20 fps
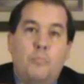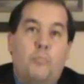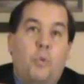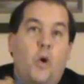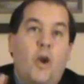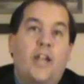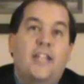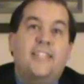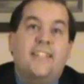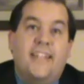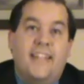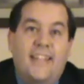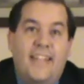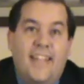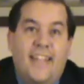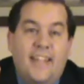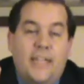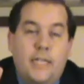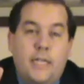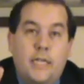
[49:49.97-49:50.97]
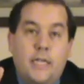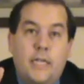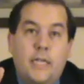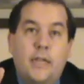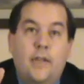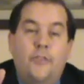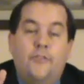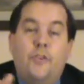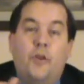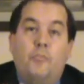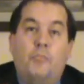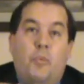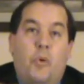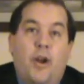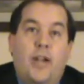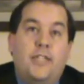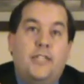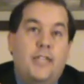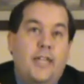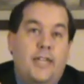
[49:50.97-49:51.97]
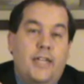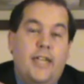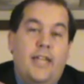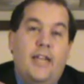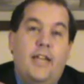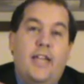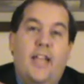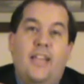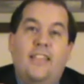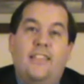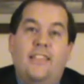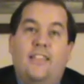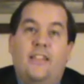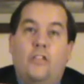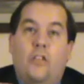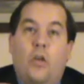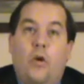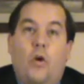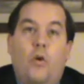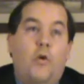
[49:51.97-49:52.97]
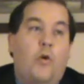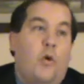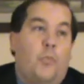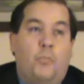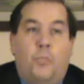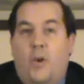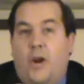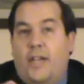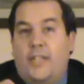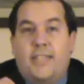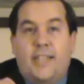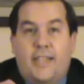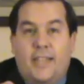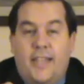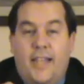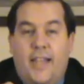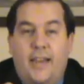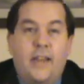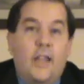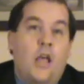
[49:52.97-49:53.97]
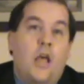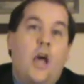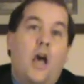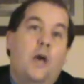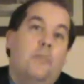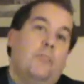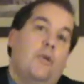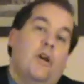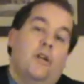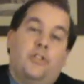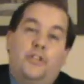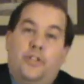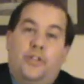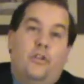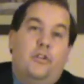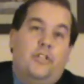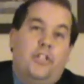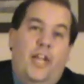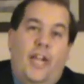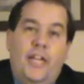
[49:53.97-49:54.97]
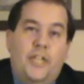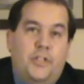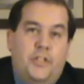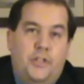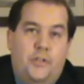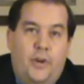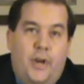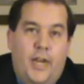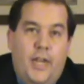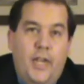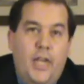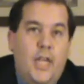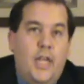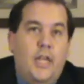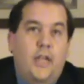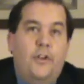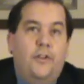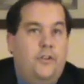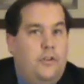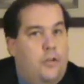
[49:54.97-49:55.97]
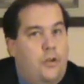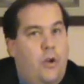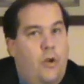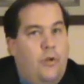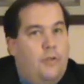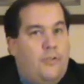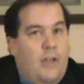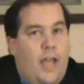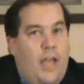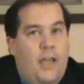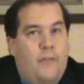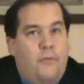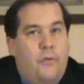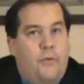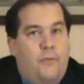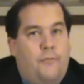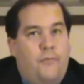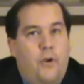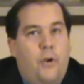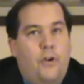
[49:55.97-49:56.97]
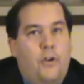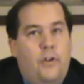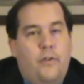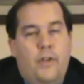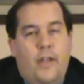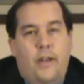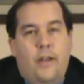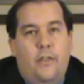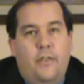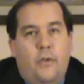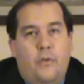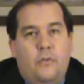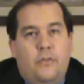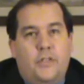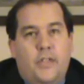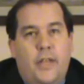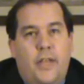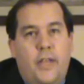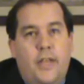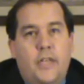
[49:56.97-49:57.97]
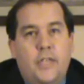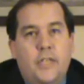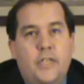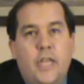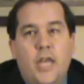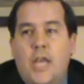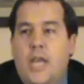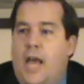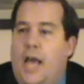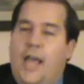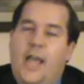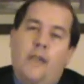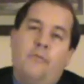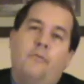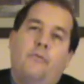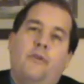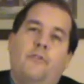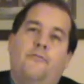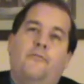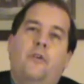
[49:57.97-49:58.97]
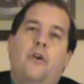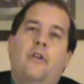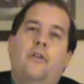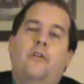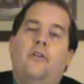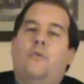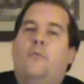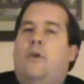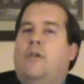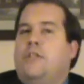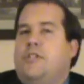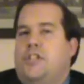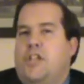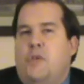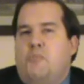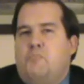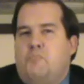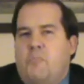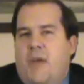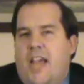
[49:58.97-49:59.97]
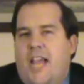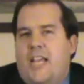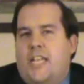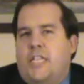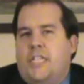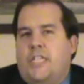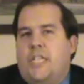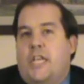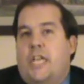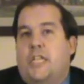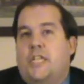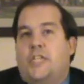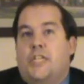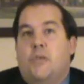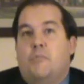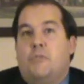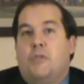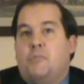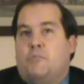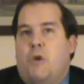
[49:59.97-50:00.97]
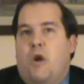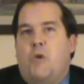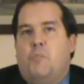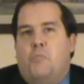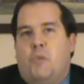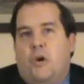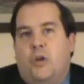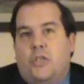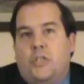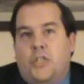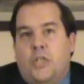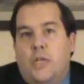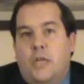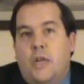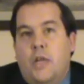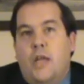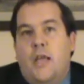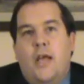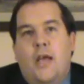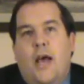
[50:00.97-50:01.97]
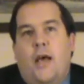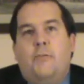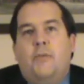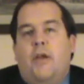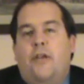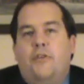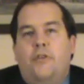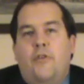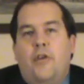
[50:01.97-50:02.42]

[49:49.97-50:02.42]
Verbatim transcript: precedent, some precedent in the law or precedent among church history. Did you notice I haven't referred you to any of those things? I haven't referred you to what some man says, some smart person. I'm not